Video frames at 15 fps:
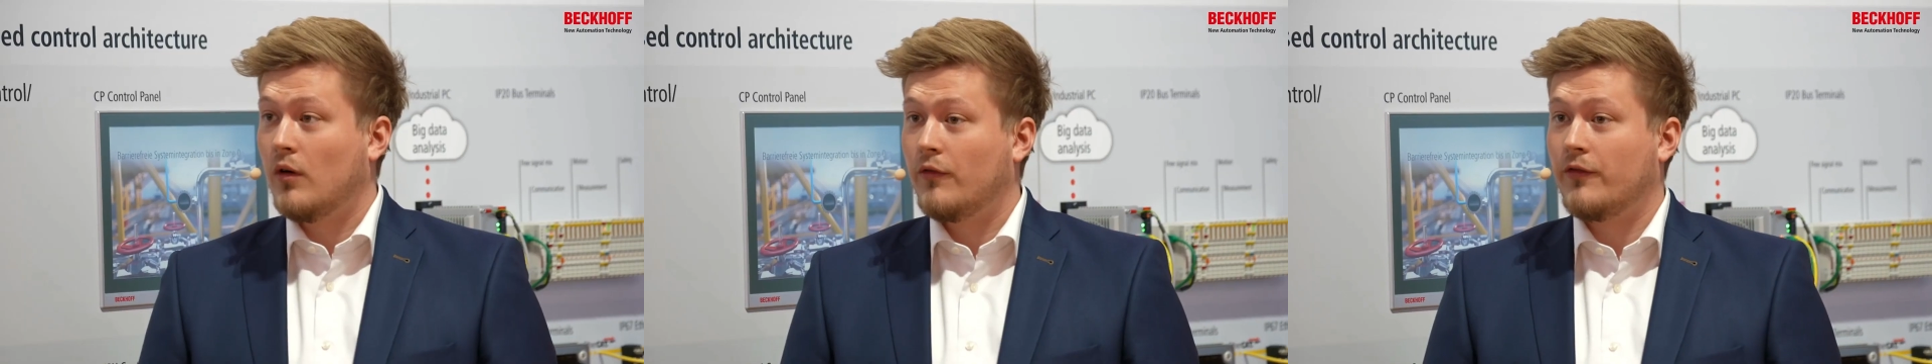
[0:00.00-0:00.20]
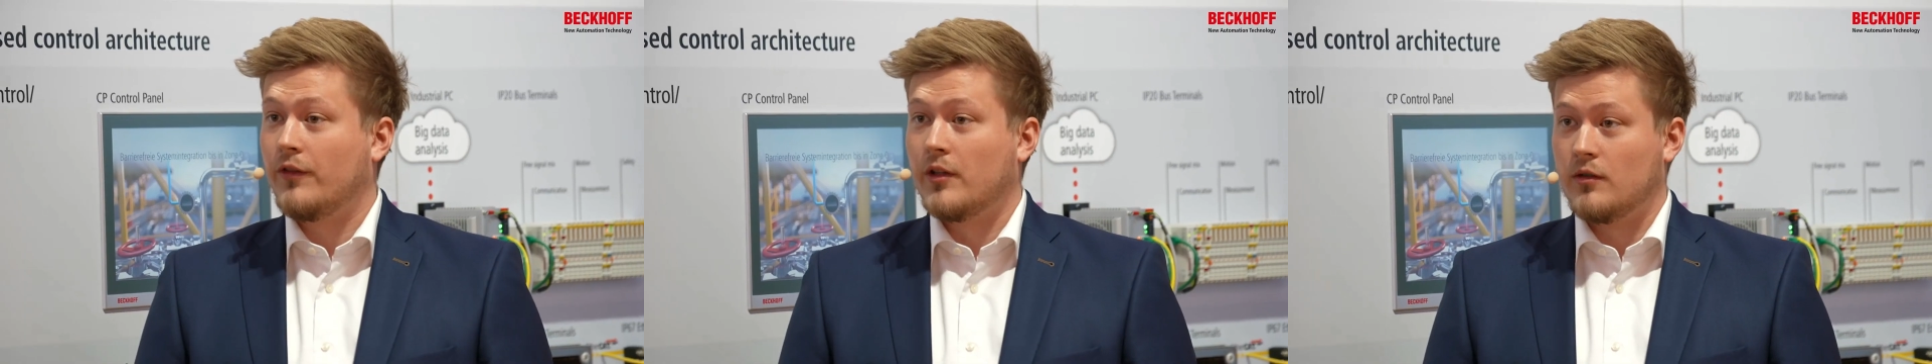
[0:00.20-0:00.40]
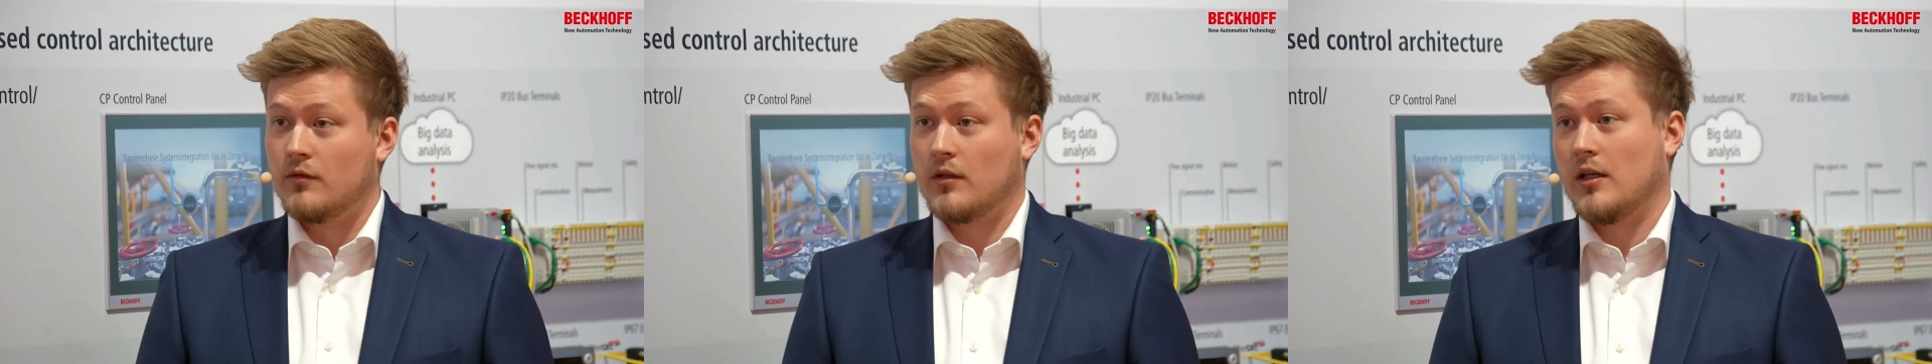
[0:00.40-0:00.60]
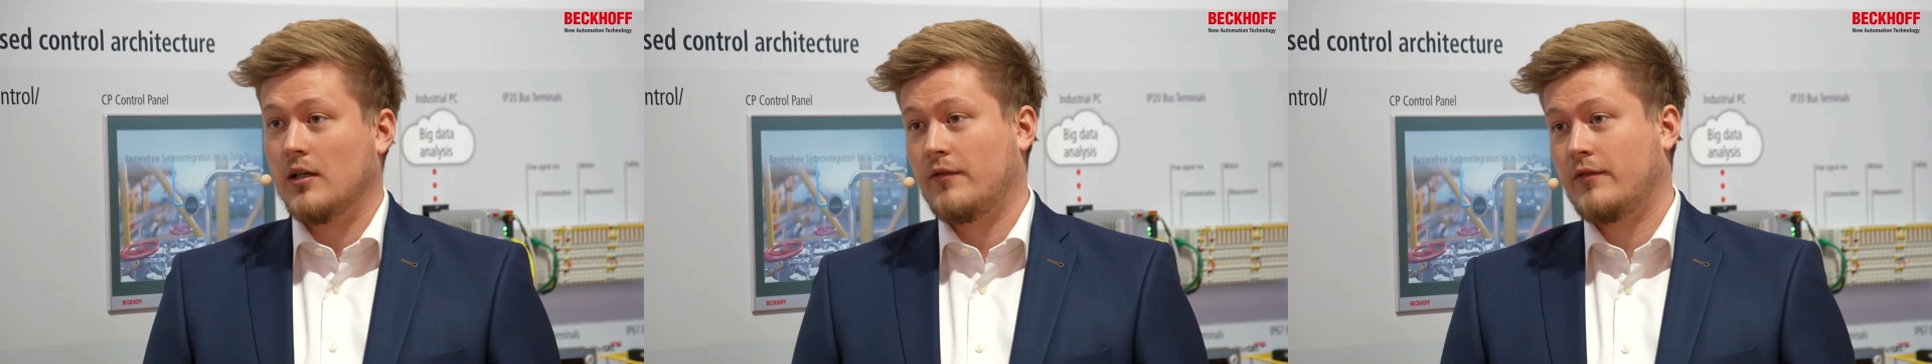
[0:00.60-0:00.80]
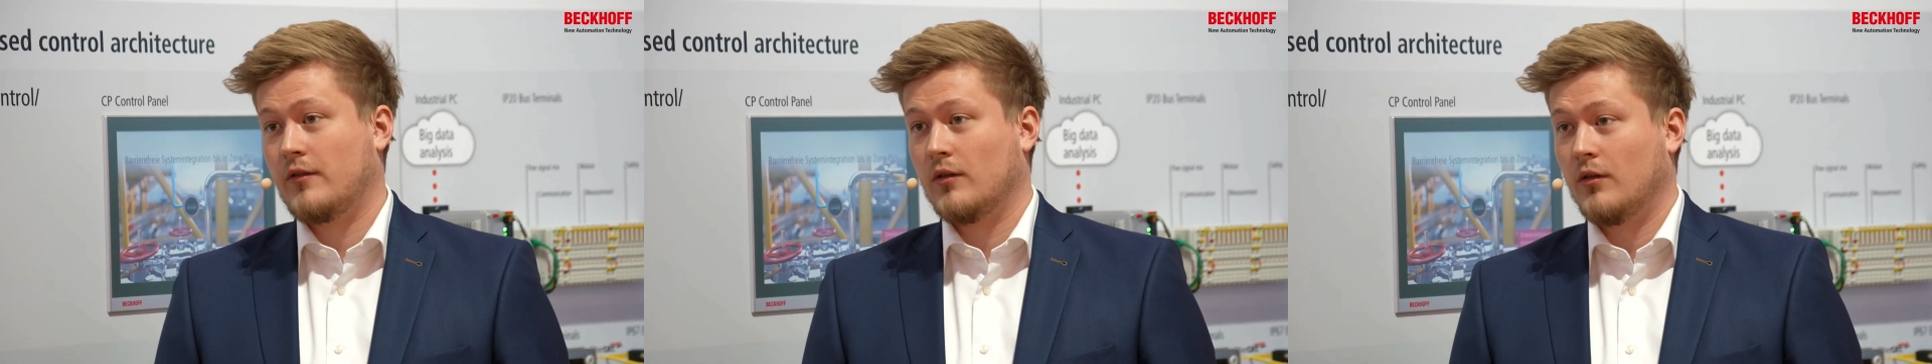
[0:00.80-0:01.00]
of the
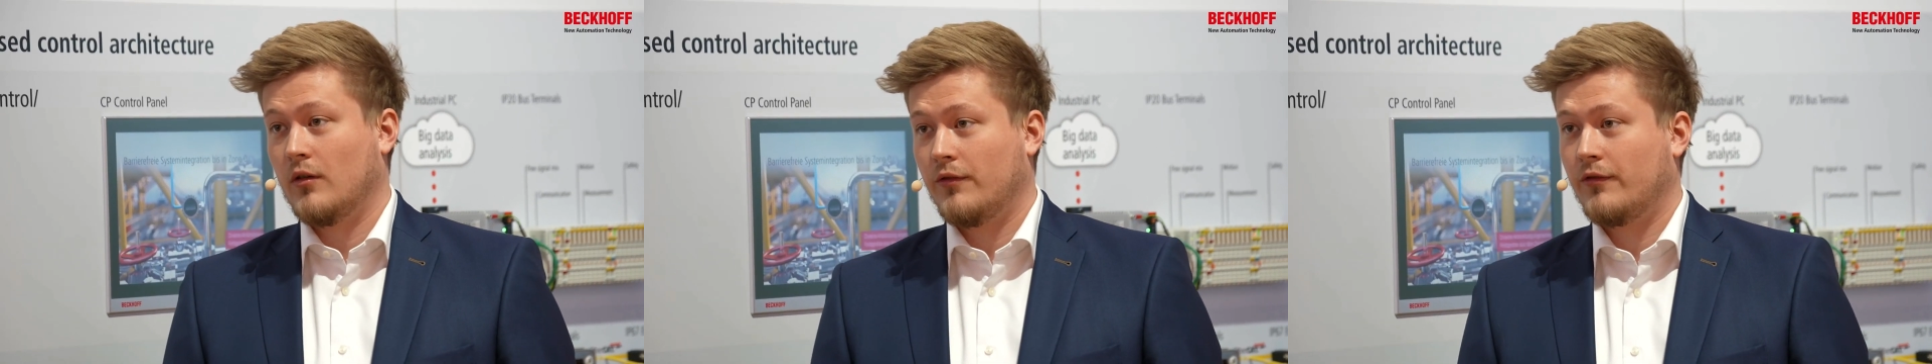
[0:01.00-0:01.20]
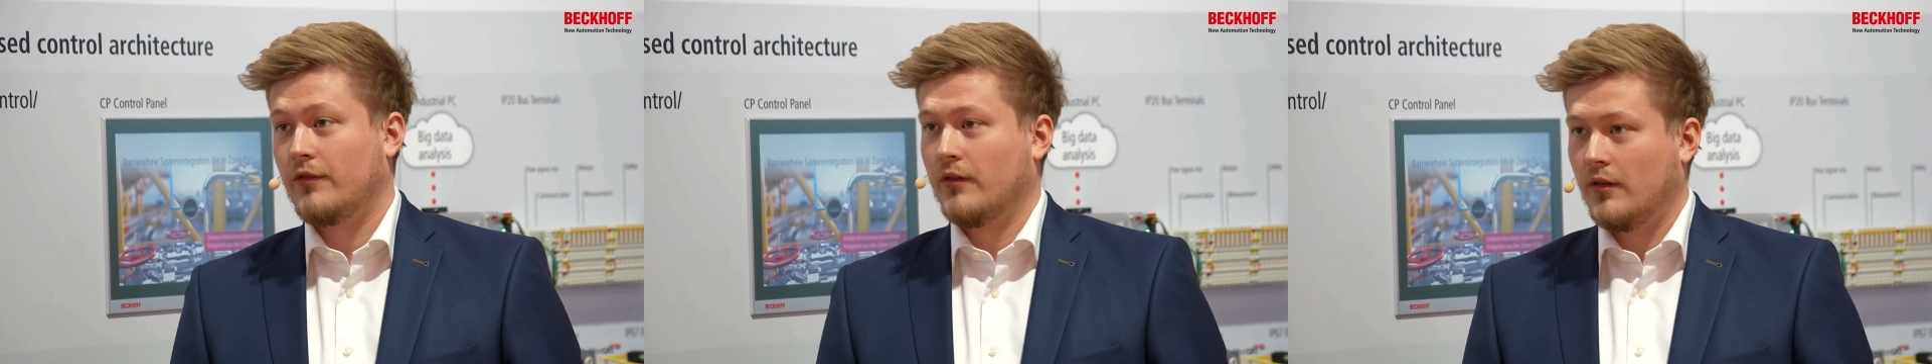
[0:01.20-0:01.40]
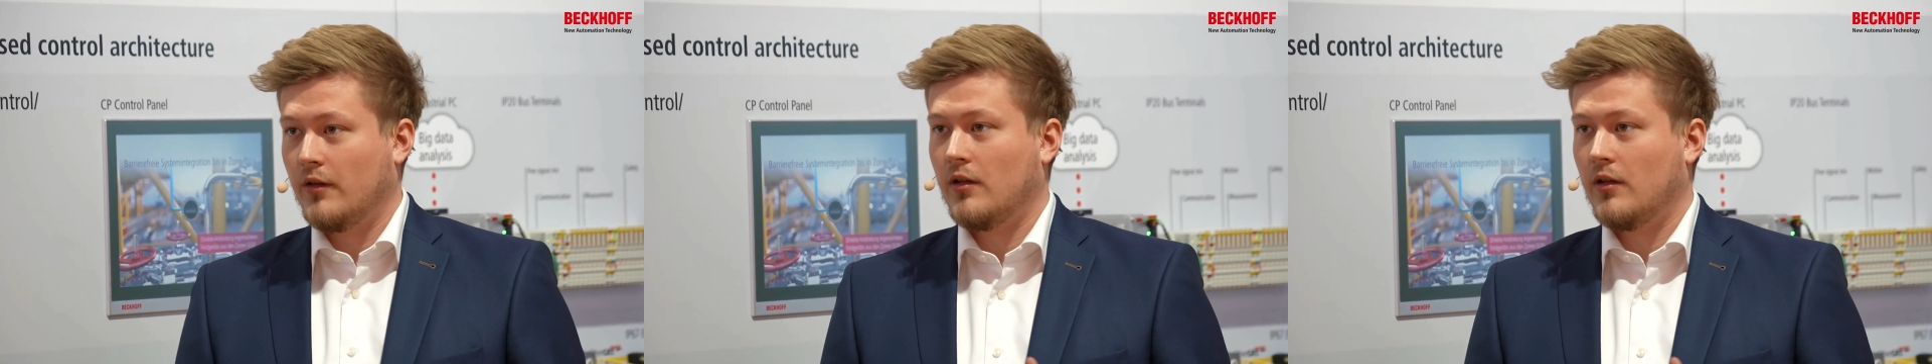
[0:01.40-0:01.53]
draft of